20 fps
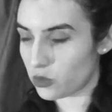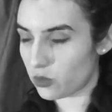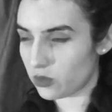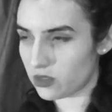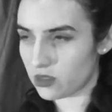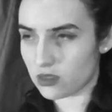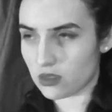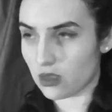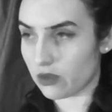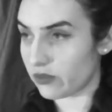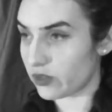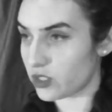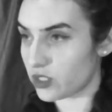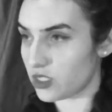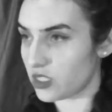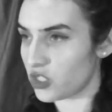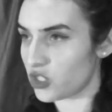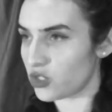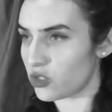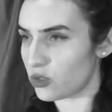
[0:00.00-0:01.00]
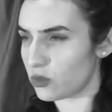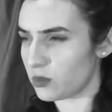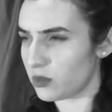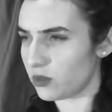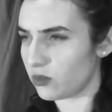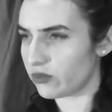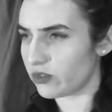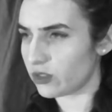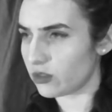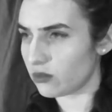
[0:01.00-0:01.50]
Do you want this conversation to
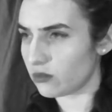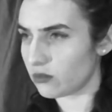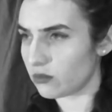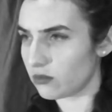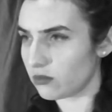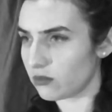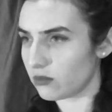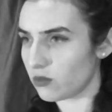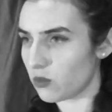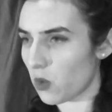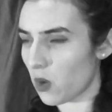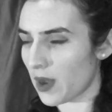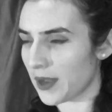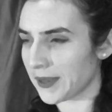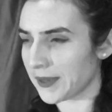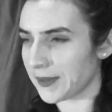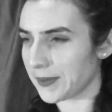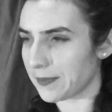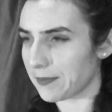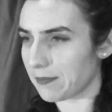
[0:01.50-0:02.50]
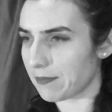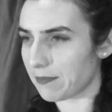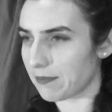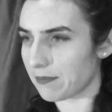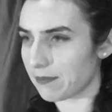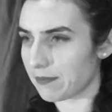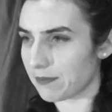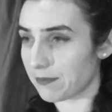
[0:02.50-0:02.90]
be over? Yes. Why?